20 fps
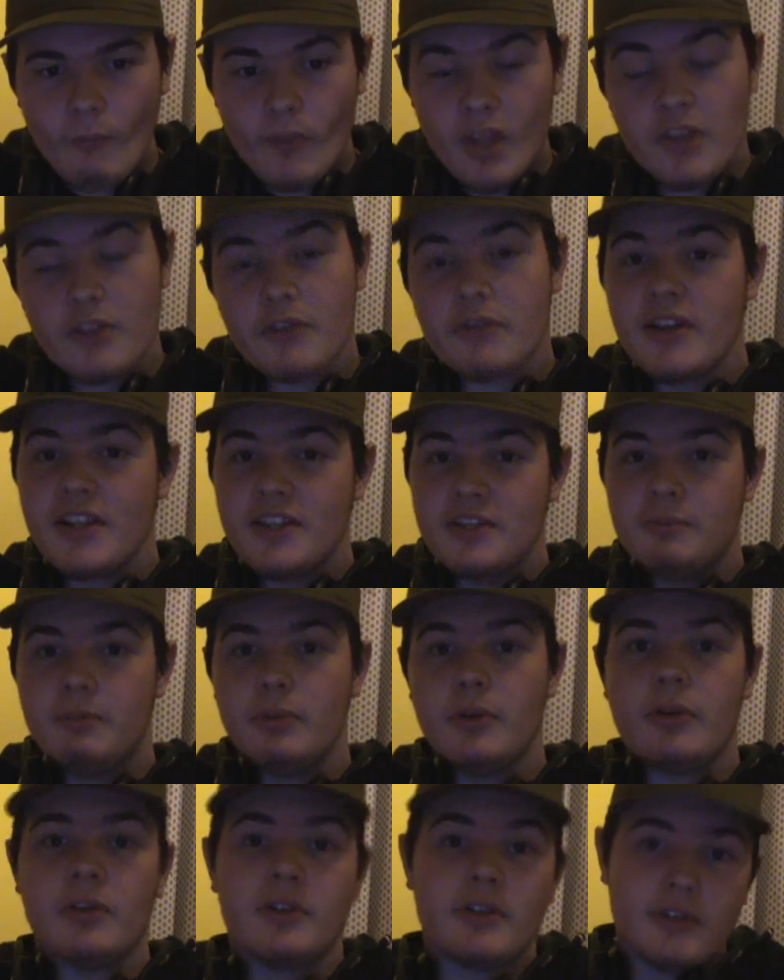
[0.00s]
the ratings
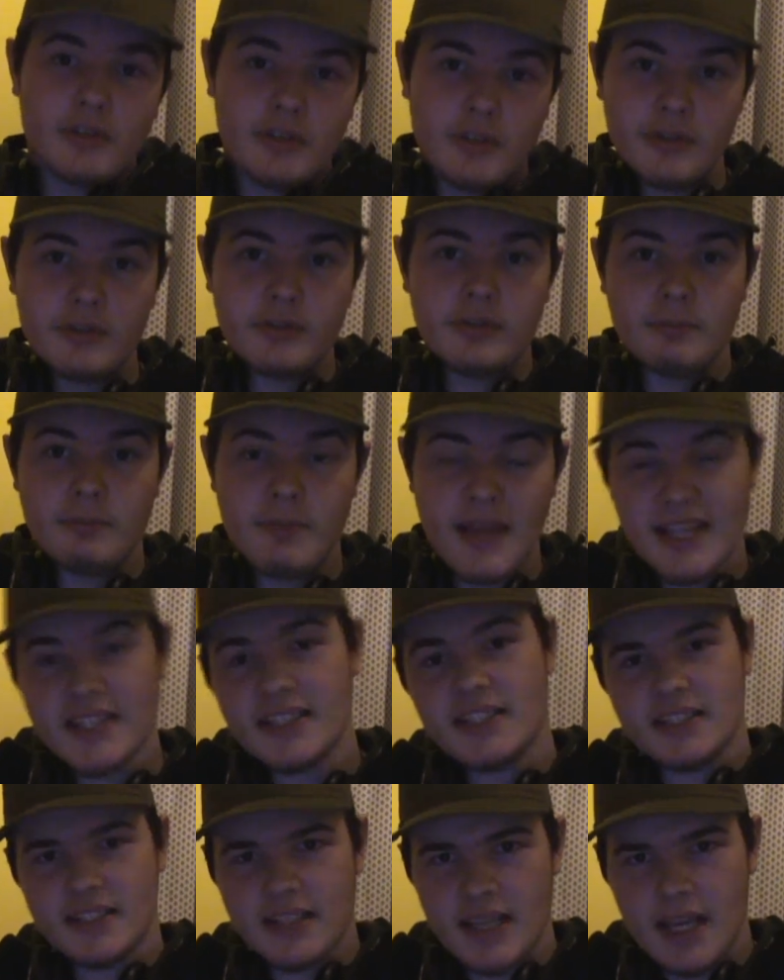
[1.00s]
board
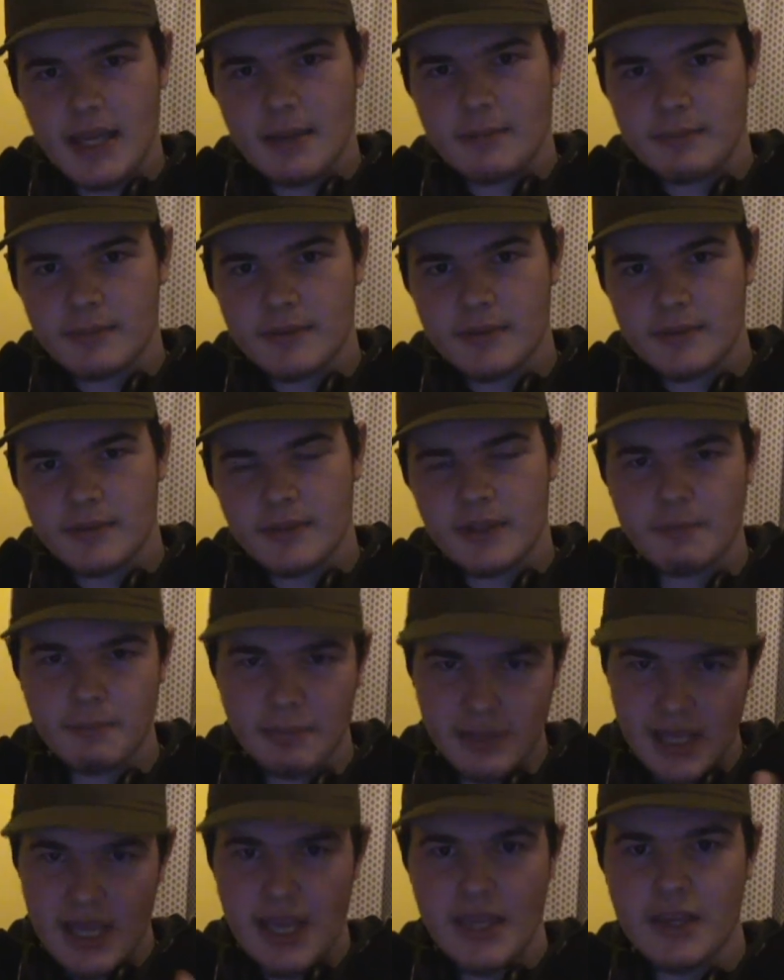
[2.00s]
makes these games, they
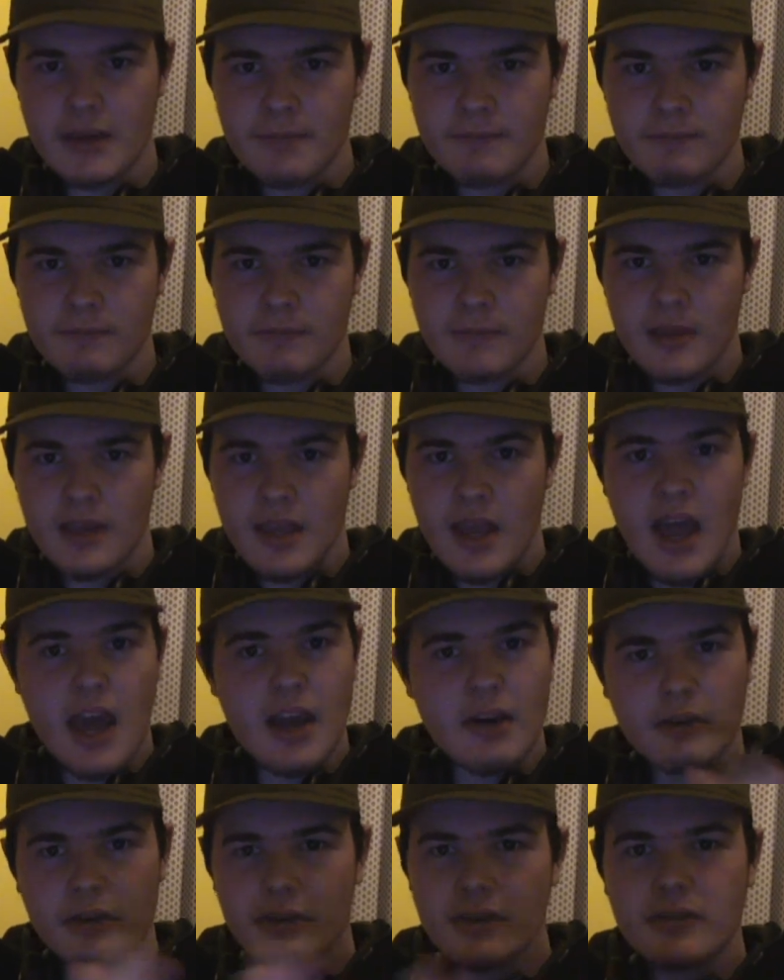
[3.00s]
play them.
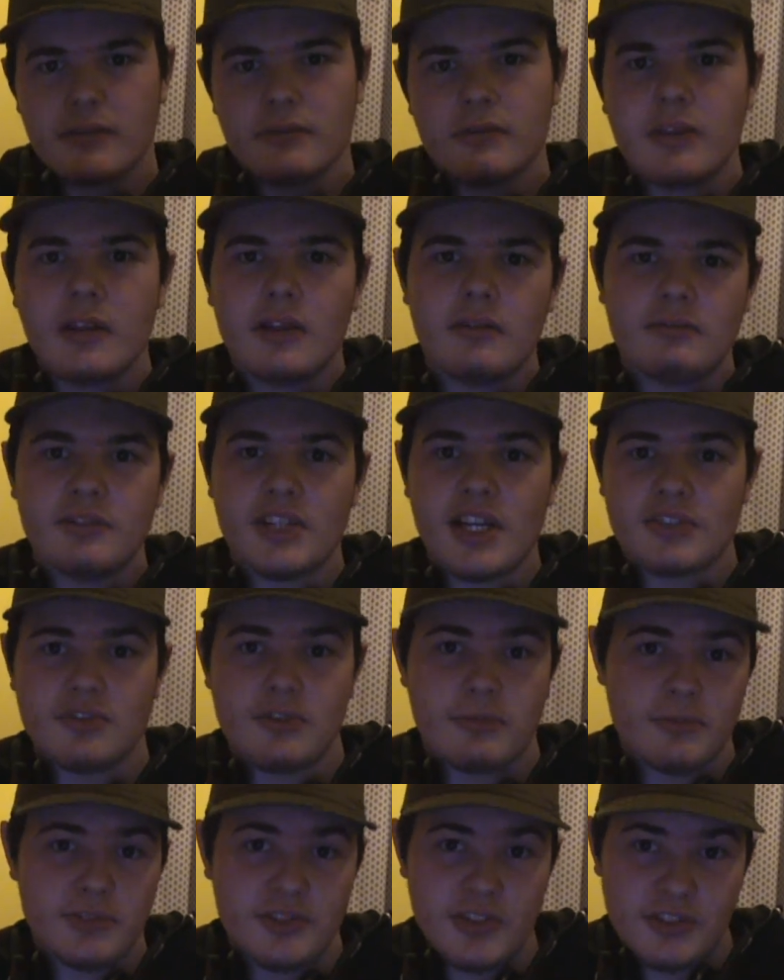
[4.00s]
Jack
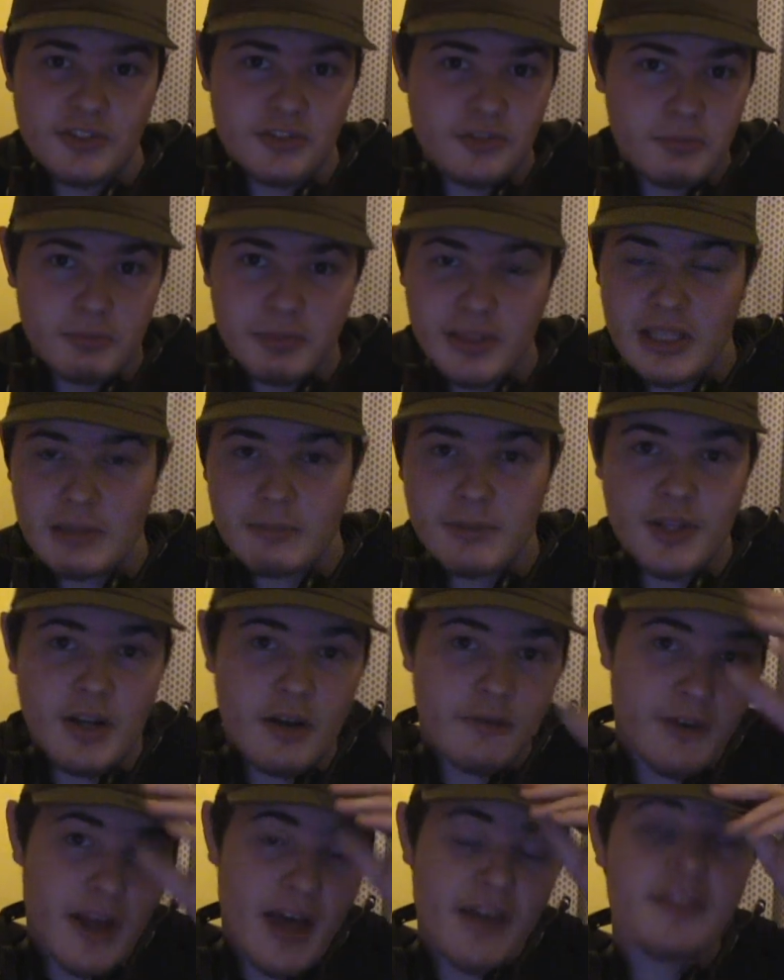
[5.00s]
Thompson says they don't play them
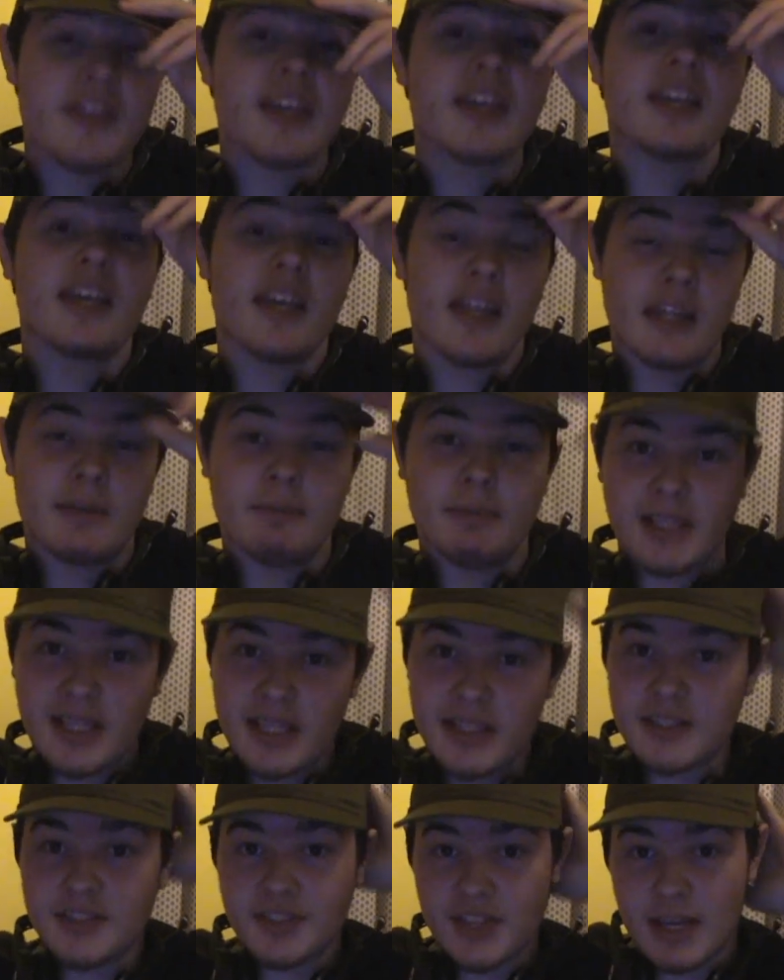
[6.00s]
enough. I think they
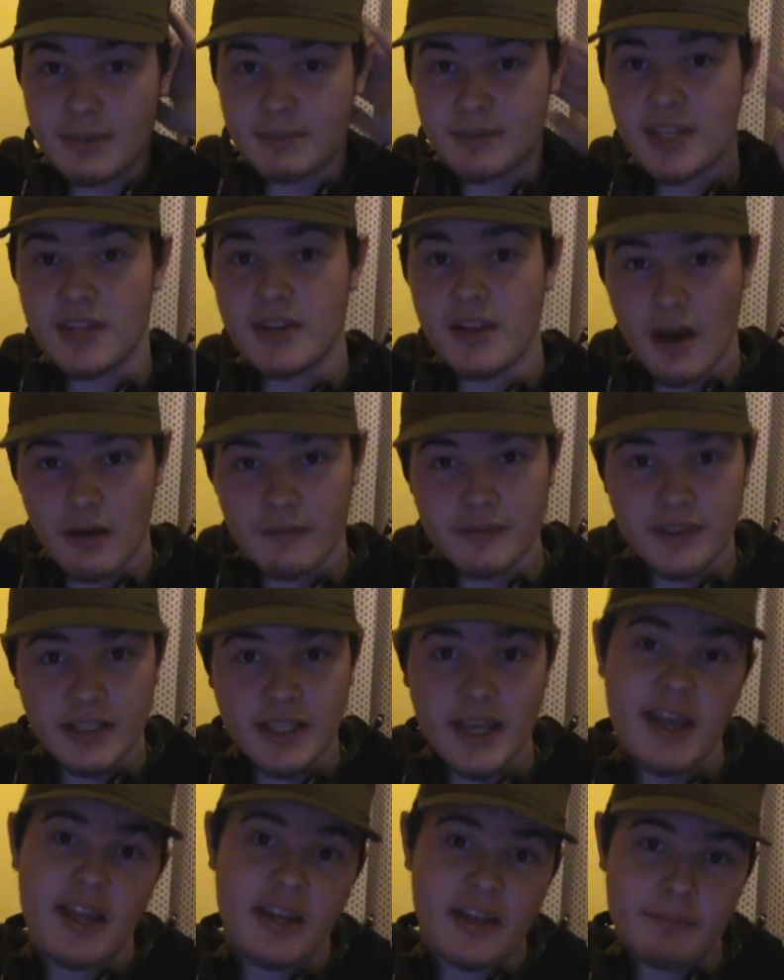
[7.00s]
play these games enough to
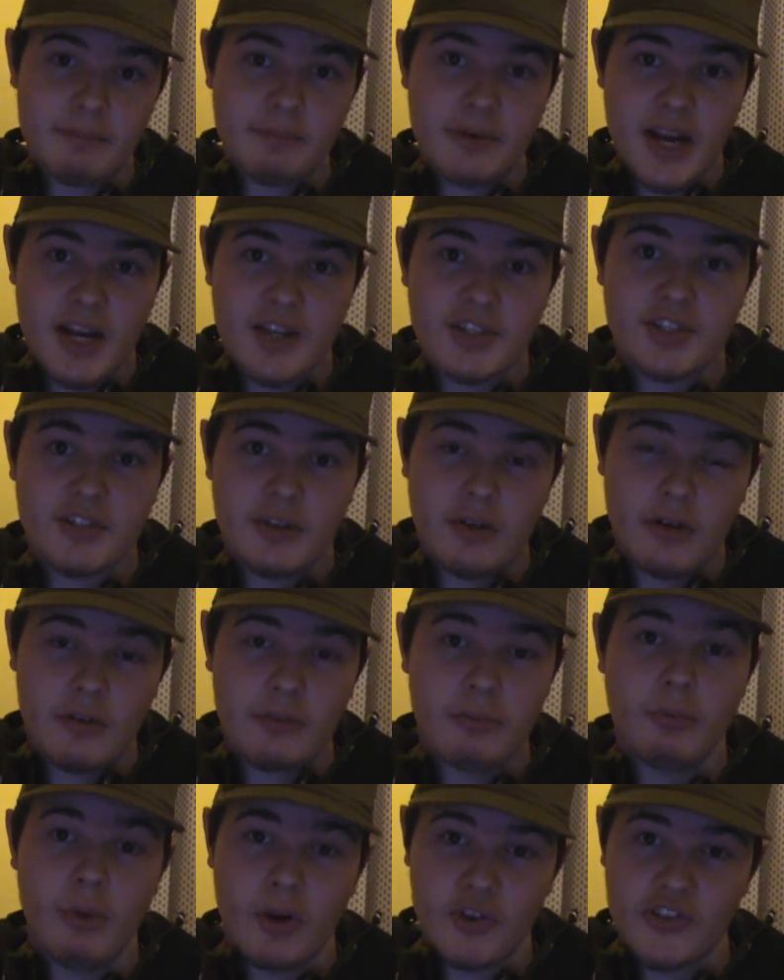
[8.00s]
get an impression
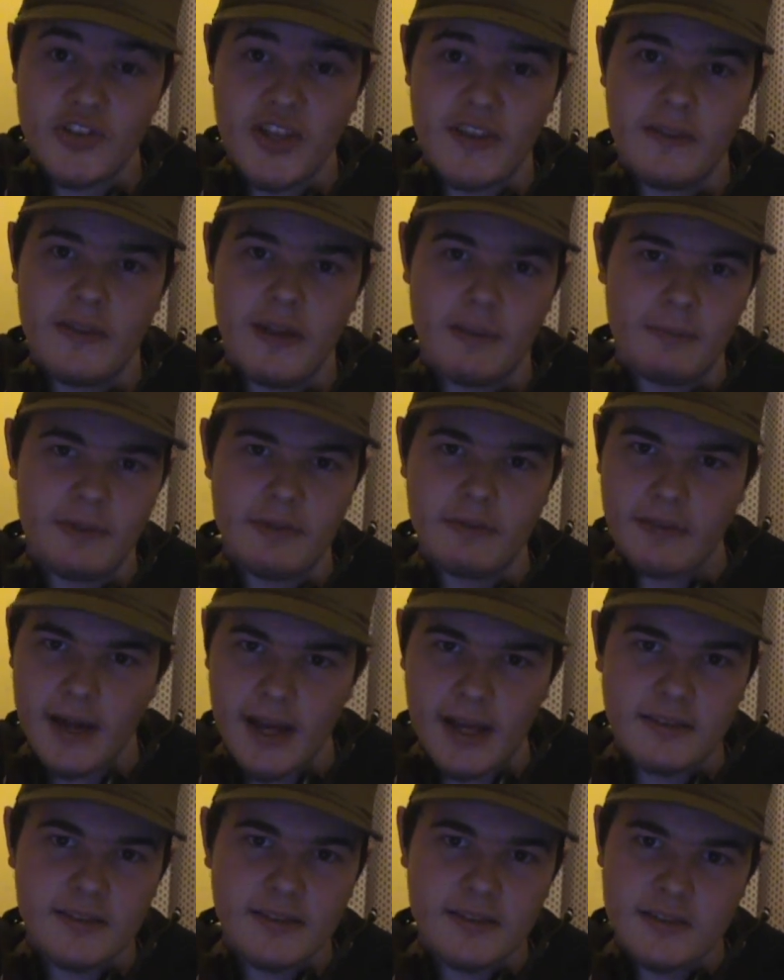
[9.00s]
of what's in them, the
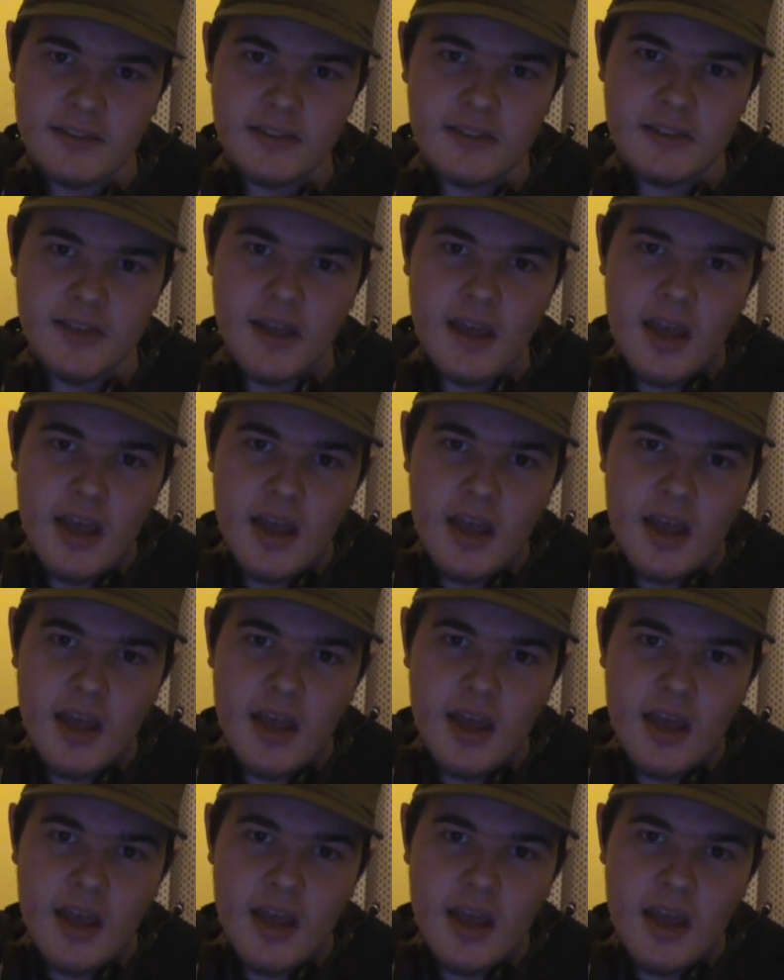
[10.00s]
violence